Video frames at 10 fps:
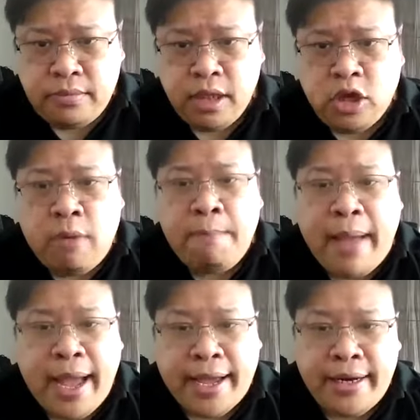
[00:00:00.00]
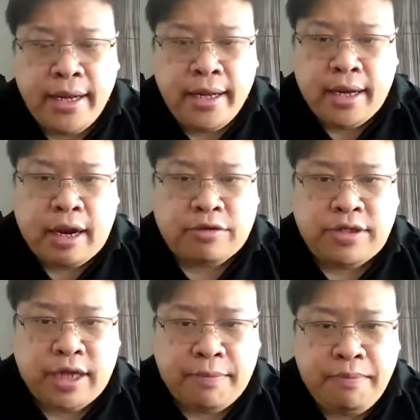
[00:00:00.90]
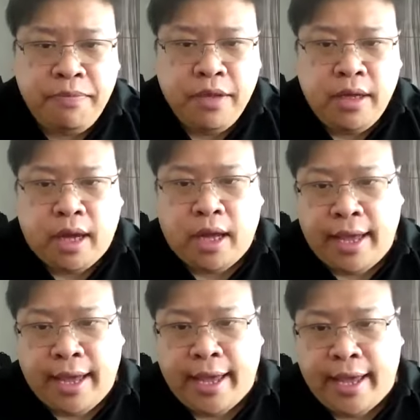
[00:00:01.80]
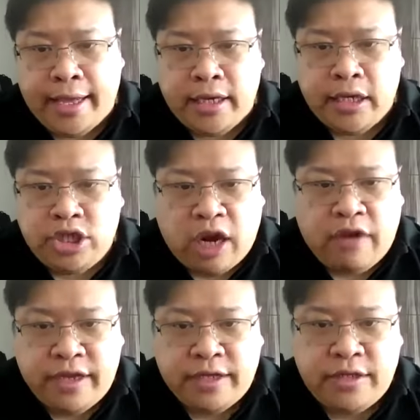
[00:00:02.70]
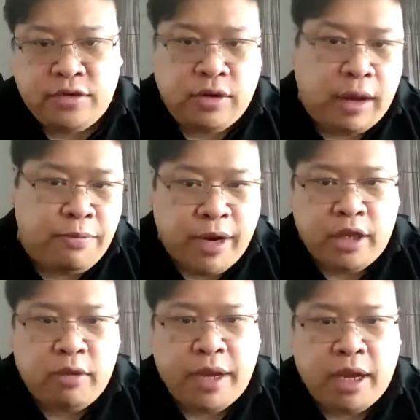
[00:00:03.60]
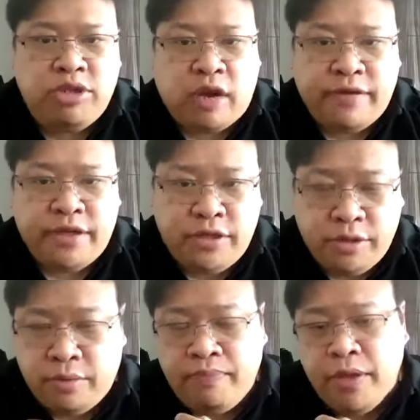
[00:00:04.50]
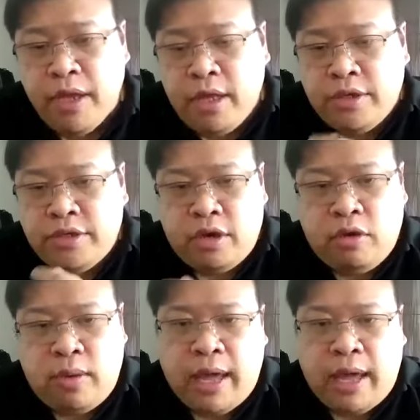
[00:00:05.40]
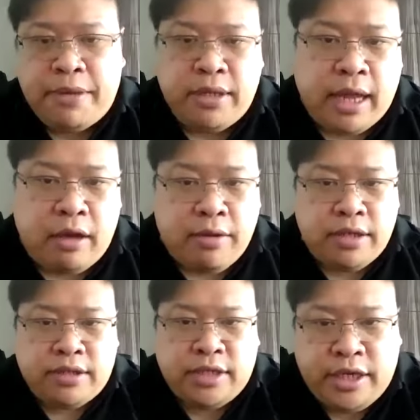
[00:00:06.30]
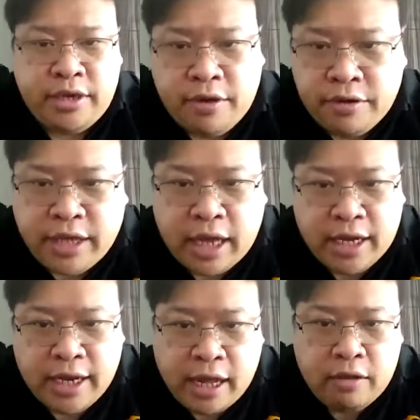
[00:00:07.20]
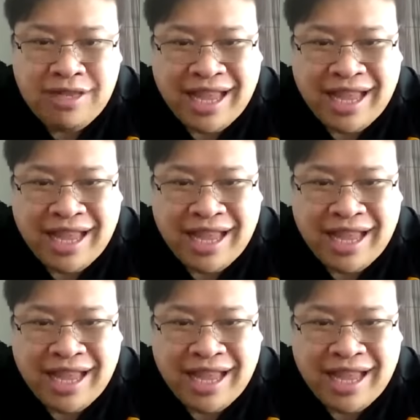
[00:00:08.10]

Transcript: combine Cloud SIM and Jarvis to upgrade it to become Jarvis 2. So what happened now is CTOs are now